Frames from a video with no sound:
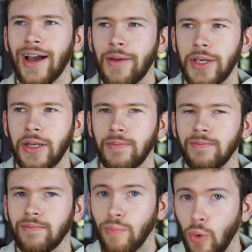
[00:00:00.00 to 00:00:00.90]
I
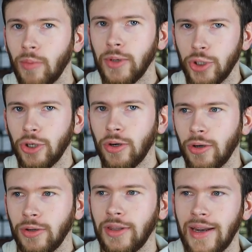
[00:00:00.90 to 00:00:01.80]
mean more
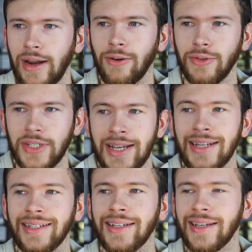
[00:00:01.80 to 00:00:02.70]
mature than Eros
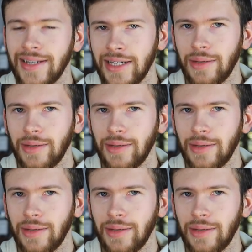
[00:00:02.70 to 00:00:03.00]
EDT and